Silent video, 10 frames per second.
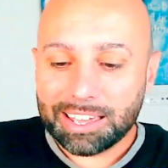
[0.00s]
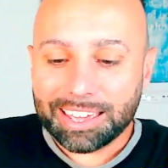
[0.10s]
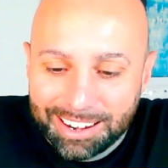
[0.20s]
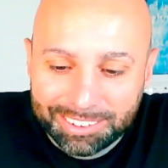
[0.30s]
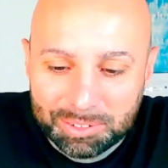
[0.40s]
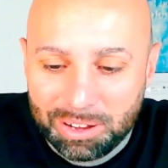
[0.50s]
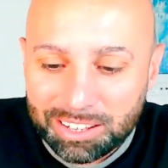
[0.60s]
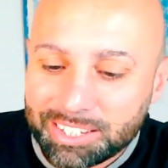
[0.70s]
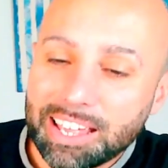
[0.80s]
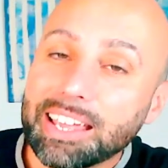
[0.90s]
In other
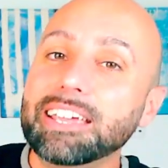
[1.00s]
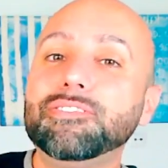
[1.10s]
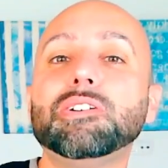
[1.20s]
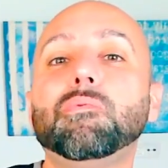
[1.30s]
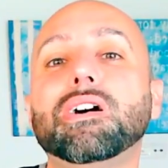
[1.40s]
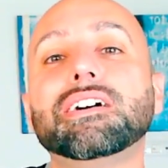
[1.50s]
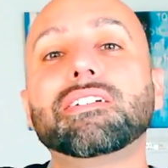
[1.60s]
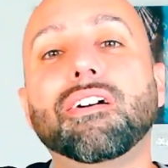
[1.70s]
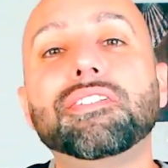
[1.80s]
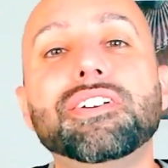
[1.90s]
words, if you want to
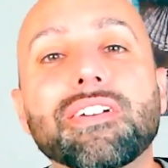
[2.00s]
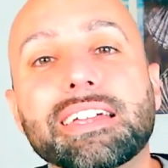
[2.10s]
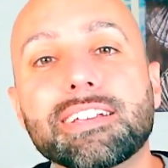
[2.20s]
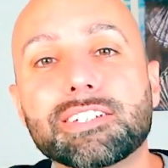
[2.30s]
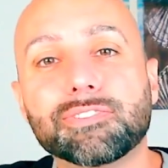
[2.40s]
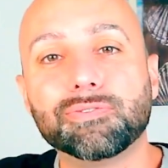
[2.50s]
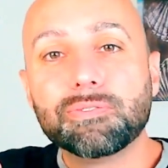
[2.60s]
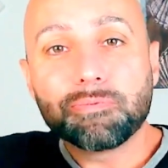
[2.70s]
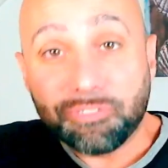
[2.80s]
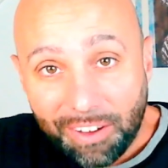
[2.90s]
grow your English
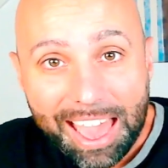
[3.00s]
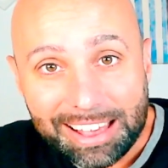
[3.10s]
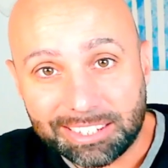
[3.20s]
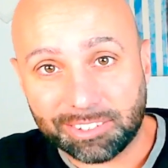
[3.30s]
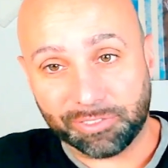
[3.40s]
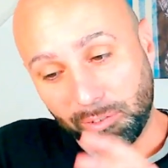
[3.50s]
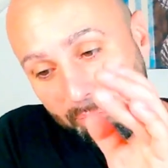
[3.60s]
fast from